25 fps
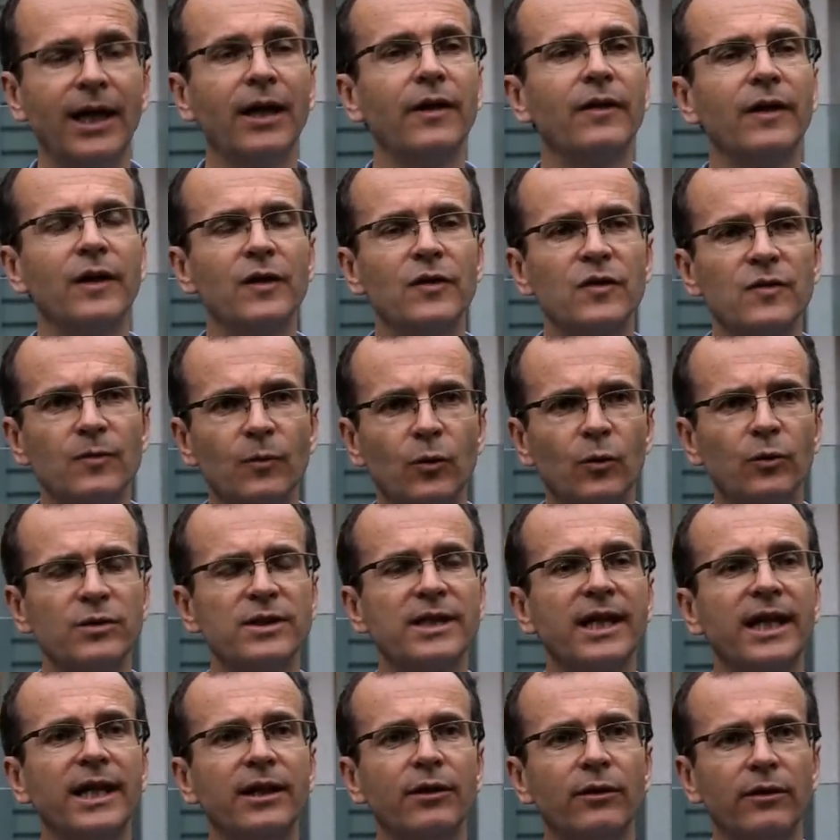Think small
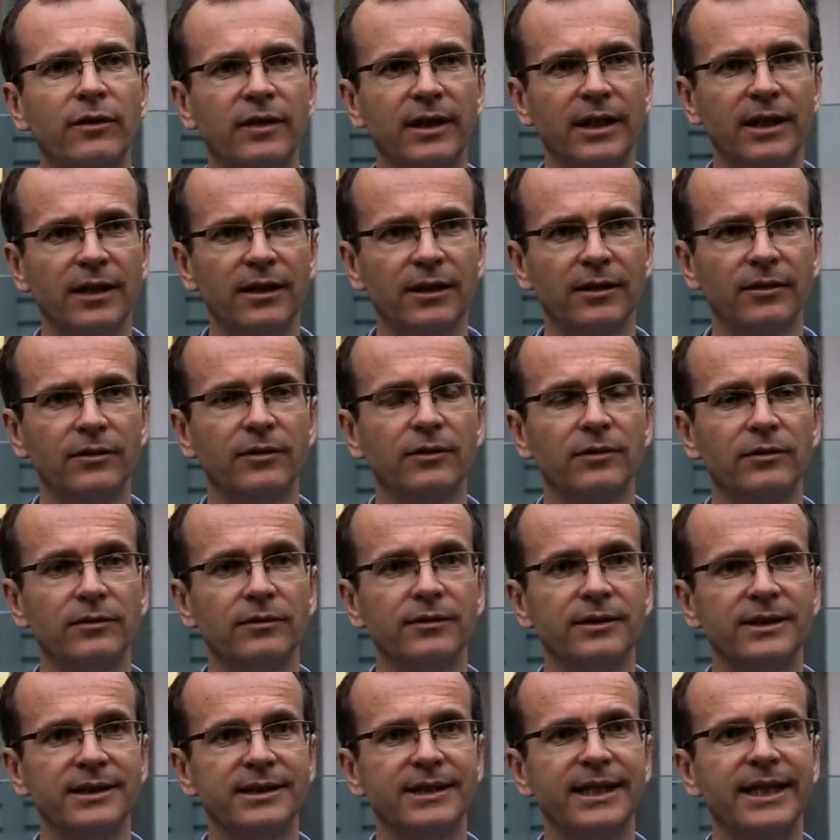scale, think local.
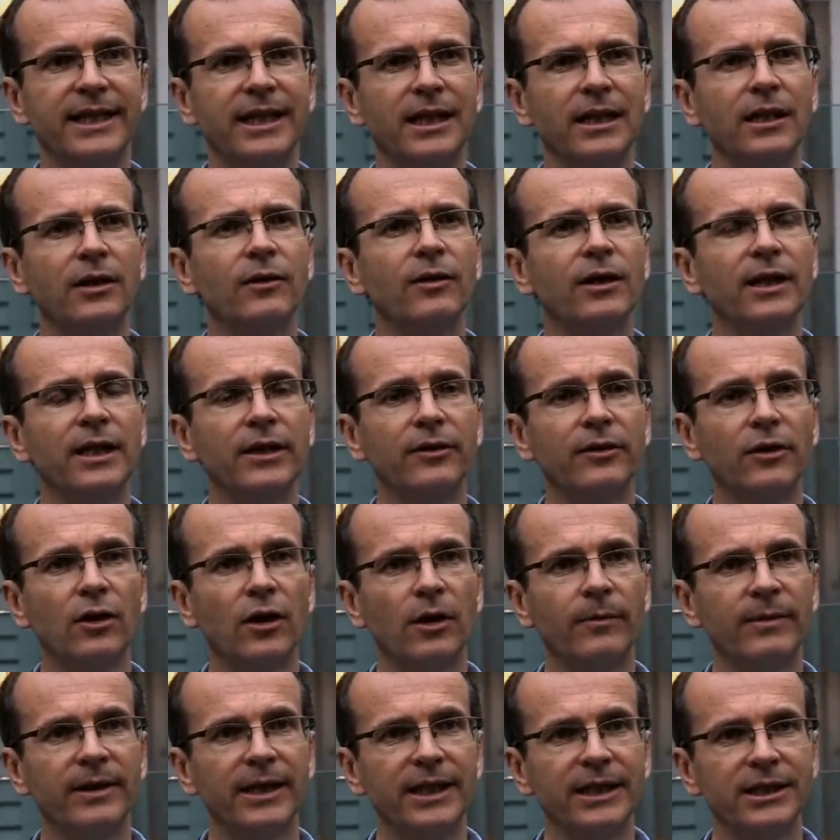Stay in locally owned
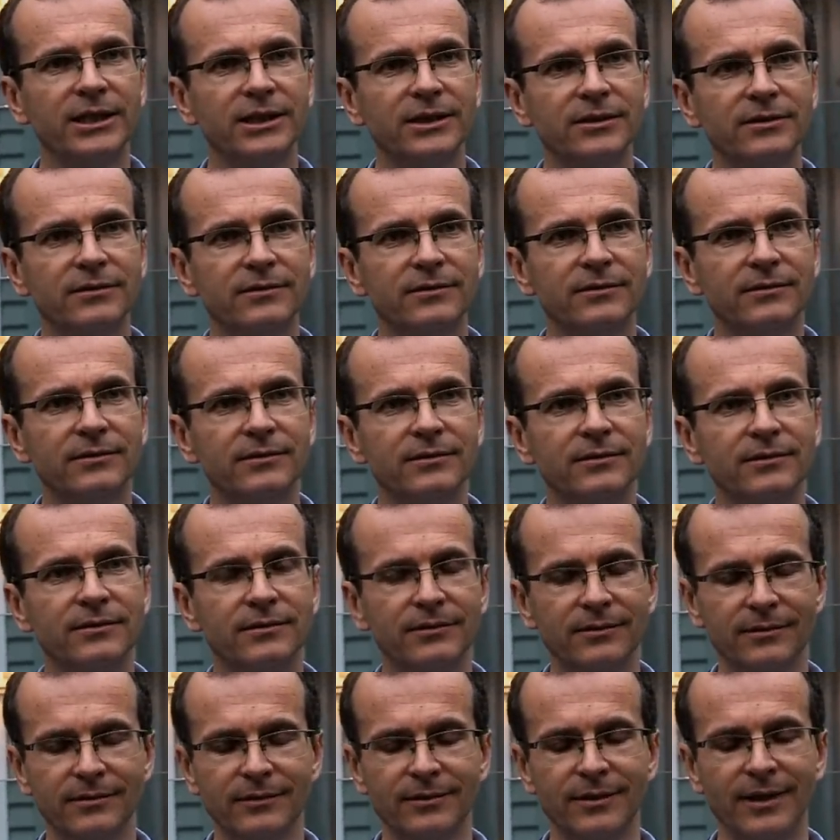accommodation,
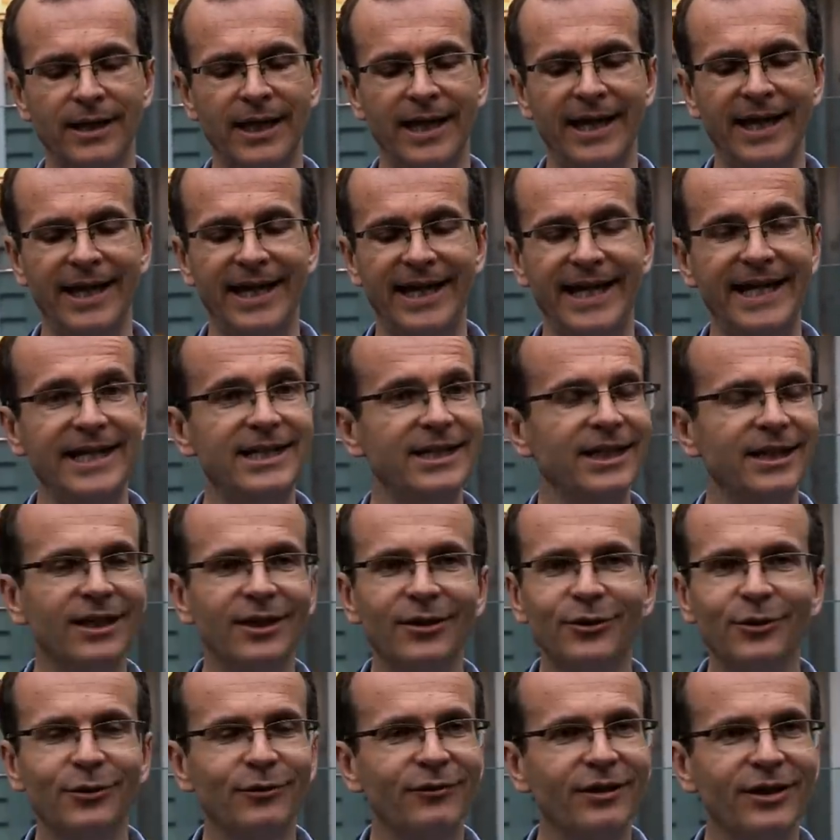eat in
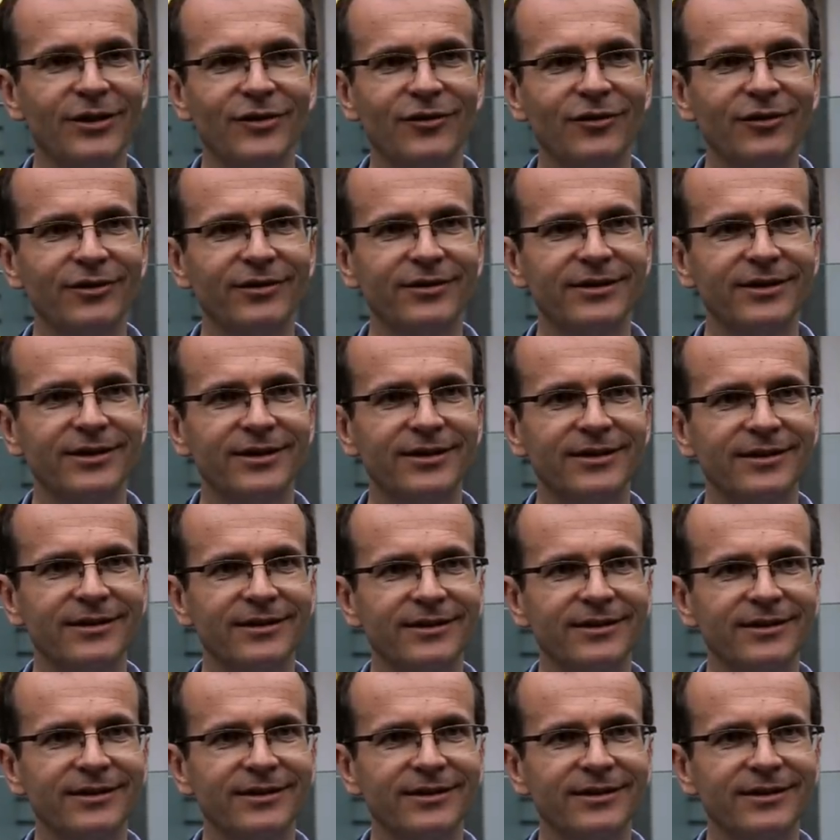local restaurants,